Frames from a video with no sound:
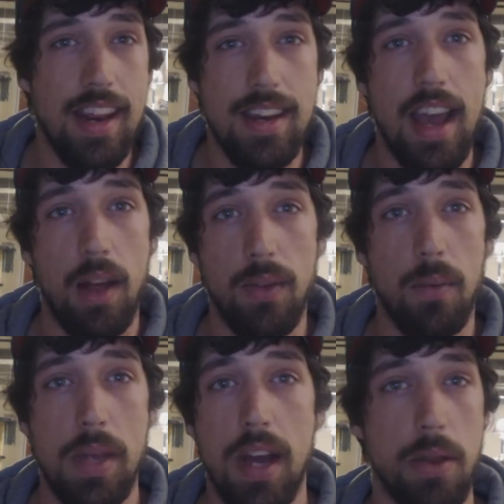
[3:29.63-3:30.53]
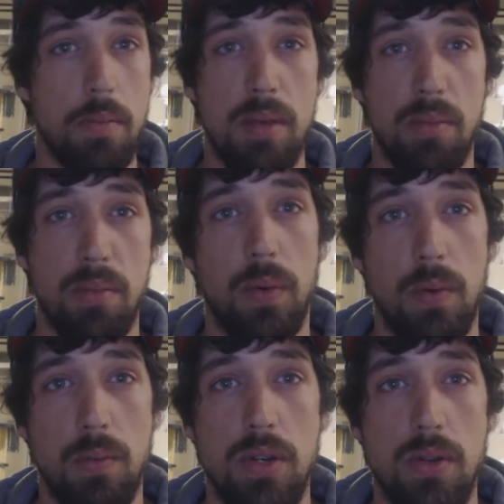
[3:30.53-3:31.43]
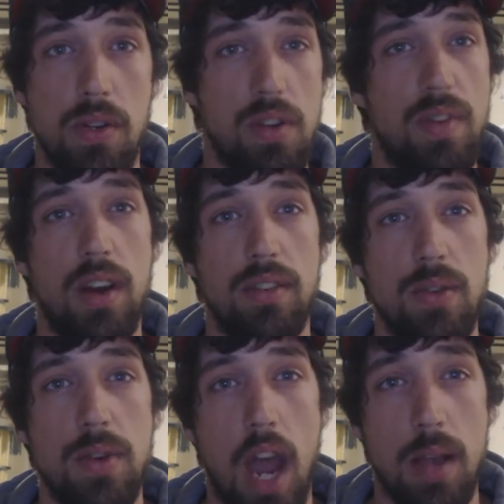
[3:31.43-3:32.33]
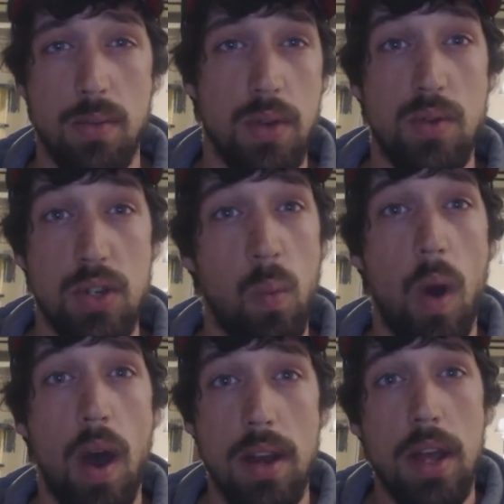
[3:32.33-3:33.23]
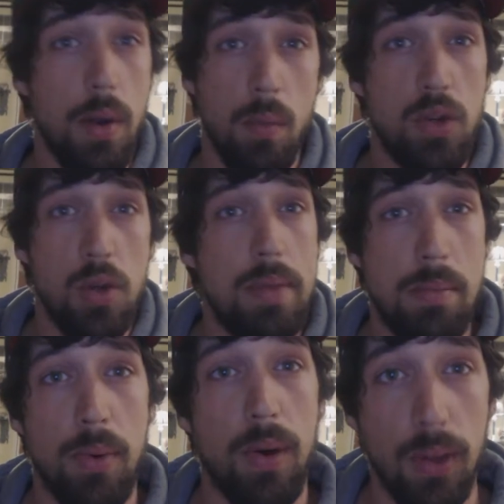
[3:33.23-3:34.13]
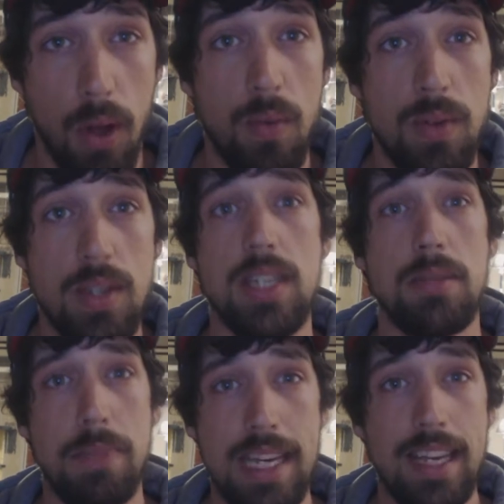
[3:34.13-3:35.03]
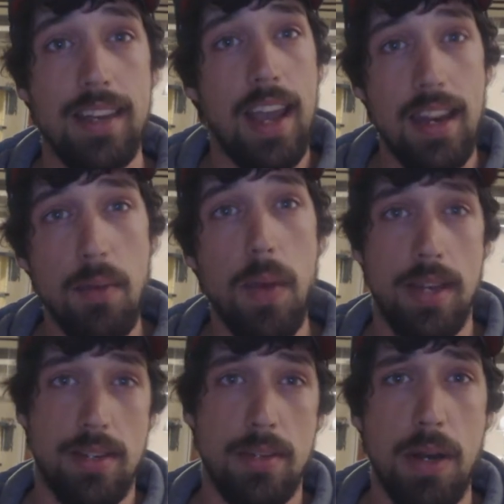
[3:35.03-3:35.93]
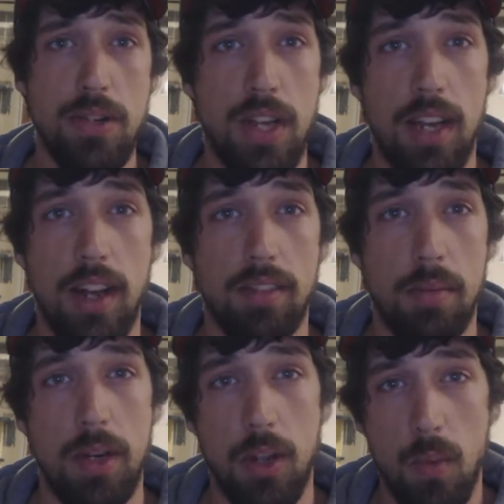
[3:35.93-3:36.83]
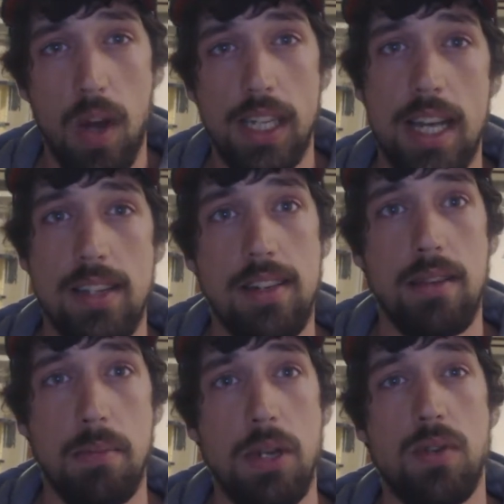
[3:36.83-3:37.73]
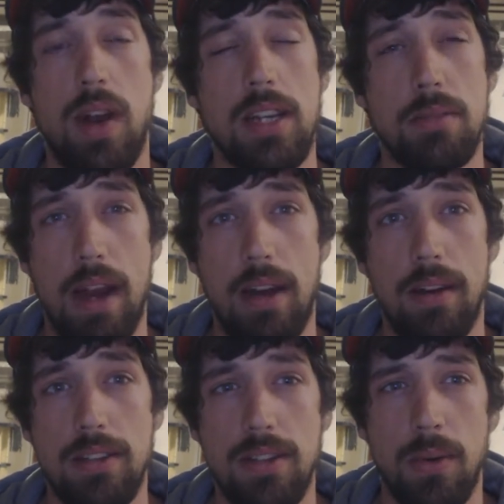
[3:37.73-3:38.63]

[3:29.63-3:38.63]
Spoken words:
And yeah, there'll be other people in the room too. And there's very few times when you just want two people alone speaking, anyways, especially in government. You want that stuff to be transparent.